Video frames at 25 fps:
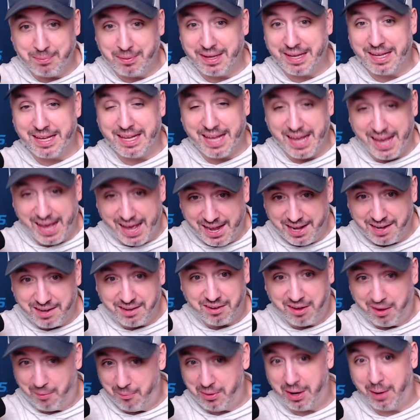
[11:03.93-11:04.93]
again
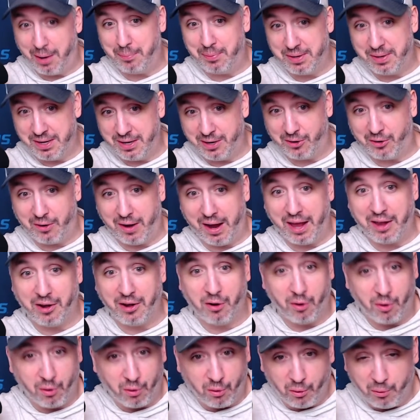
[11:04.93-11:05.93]
coming up here at
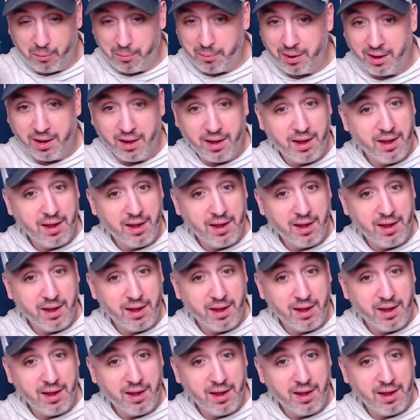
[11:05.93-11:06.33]
home.